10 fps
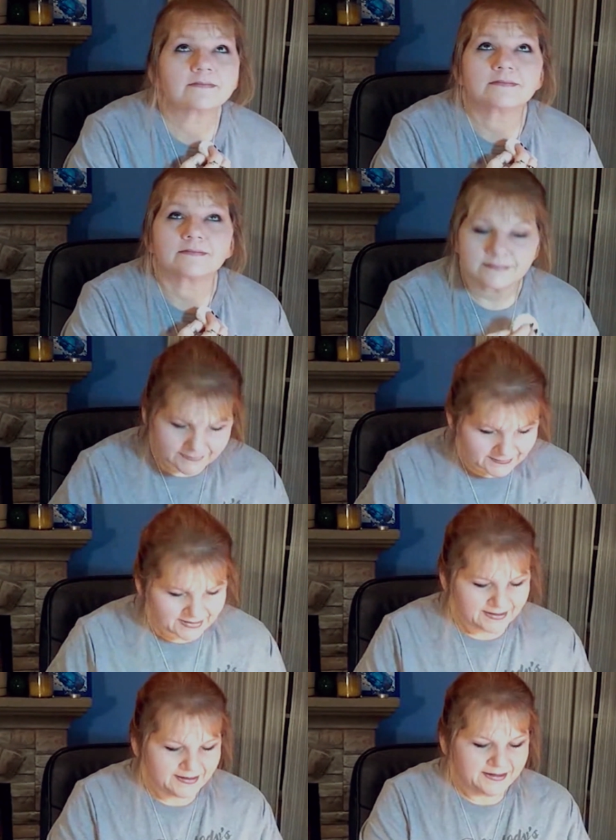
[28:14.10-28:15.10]
But
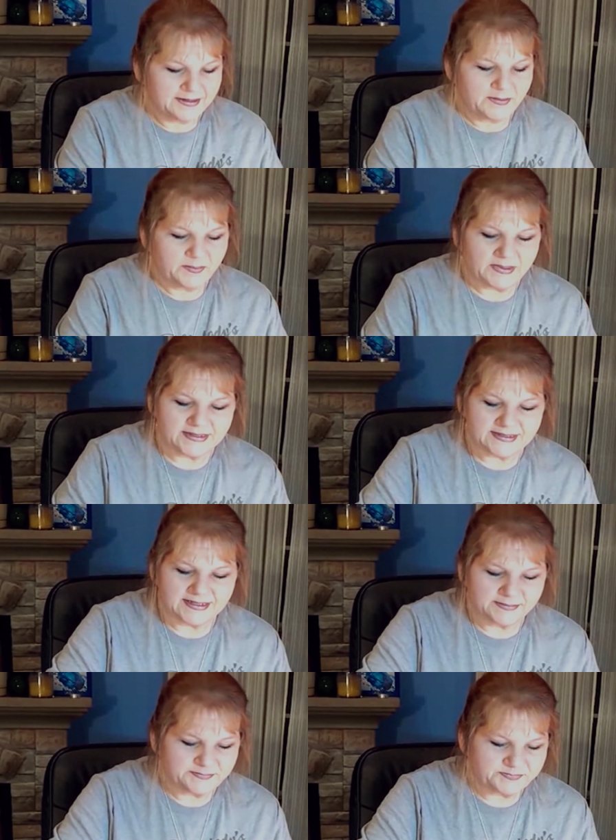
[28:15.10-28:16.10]
my grandma was
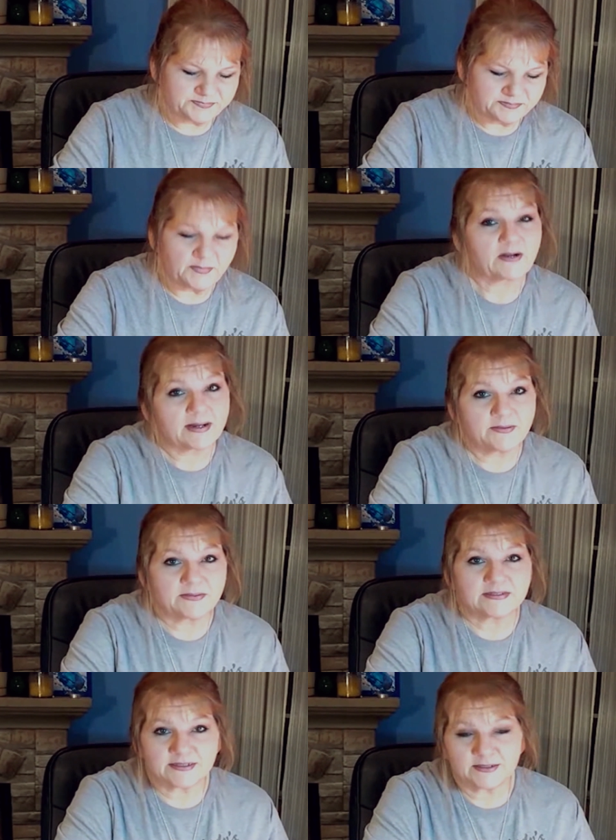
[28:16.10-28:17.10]
the sewer, the
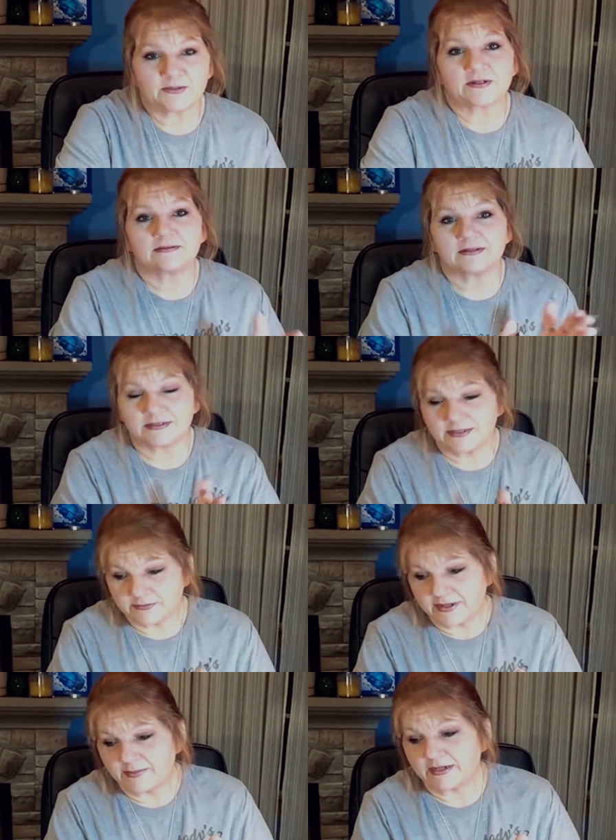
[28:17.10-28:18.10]
ceramics, the painter.
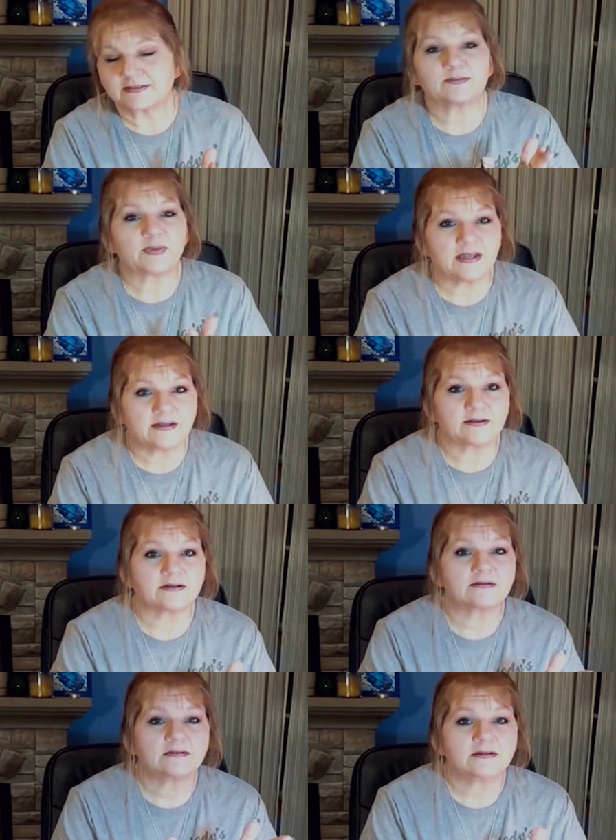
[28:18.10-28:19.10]
She taught me
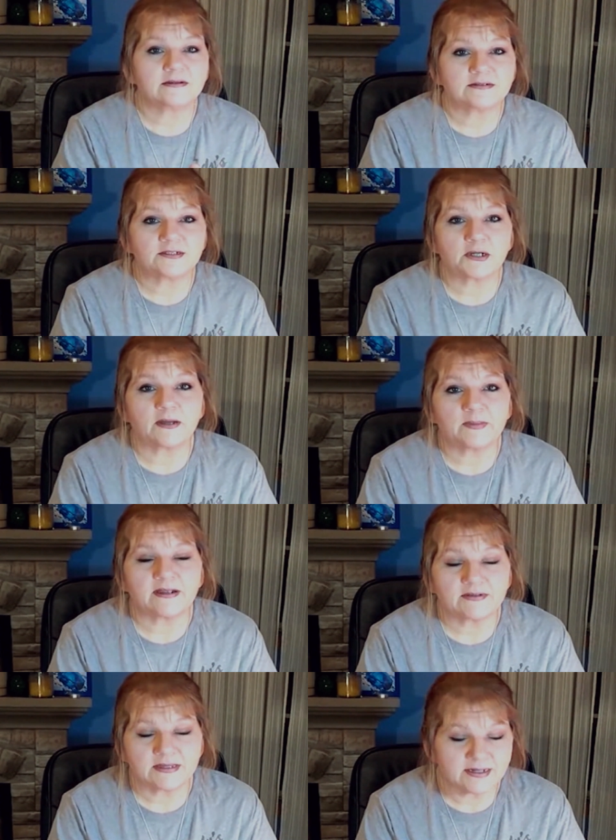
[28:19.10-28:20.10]
everything I know,
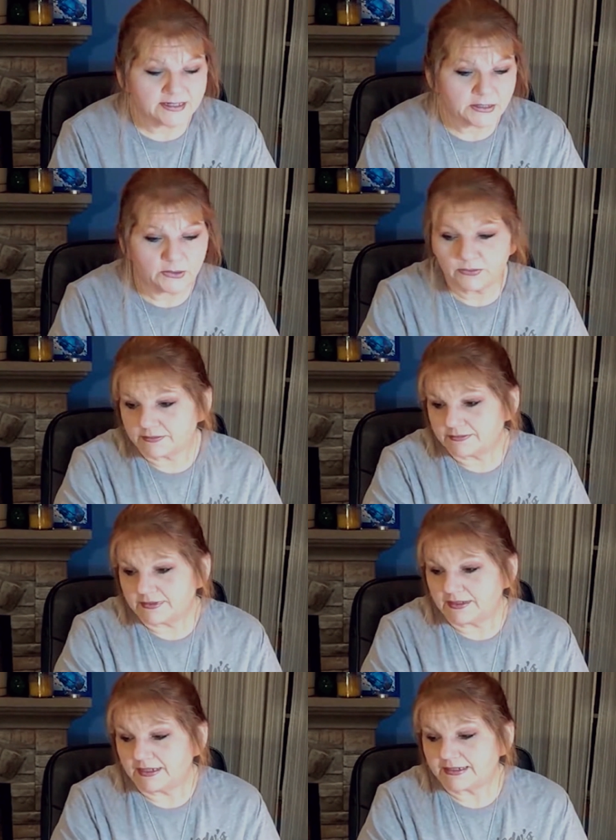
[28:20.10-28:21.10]
and that's a lot, honey.
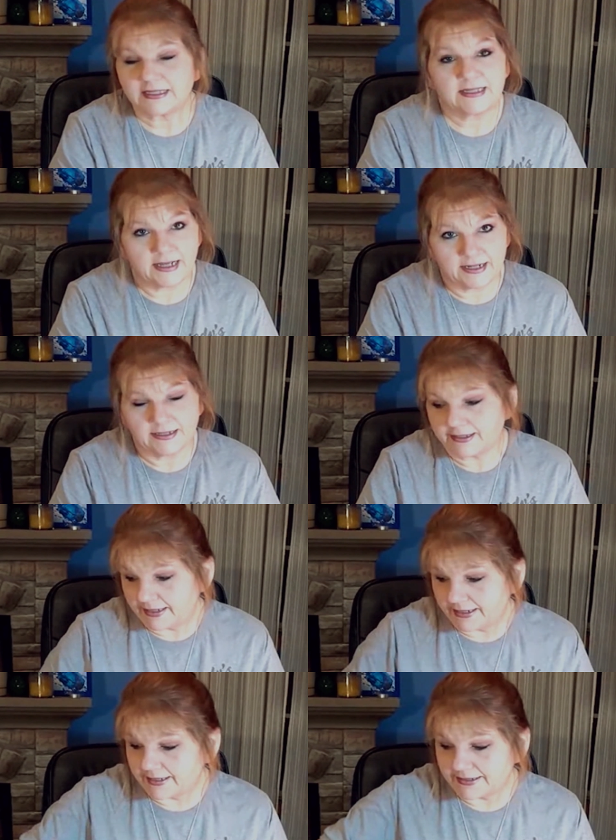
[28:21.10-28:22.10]
I gotta tell you, that's a
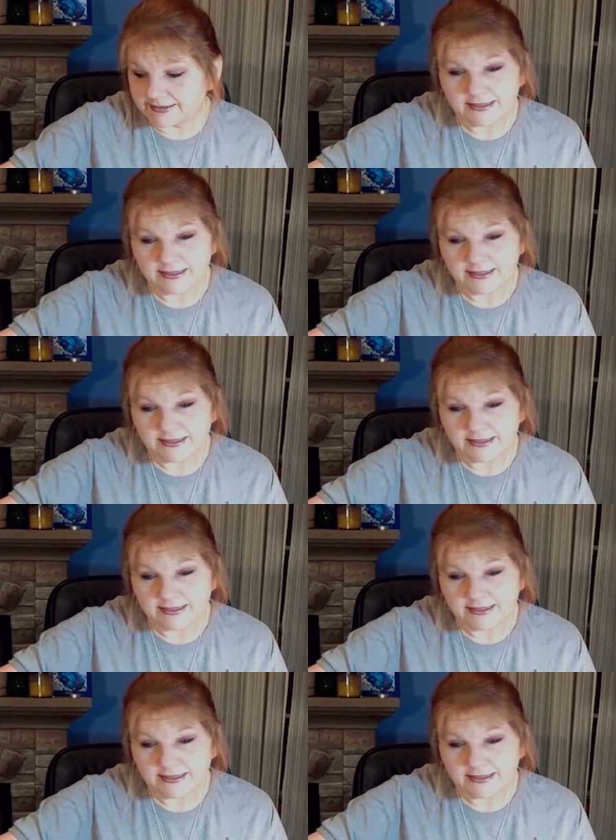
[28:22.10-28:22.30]
lot.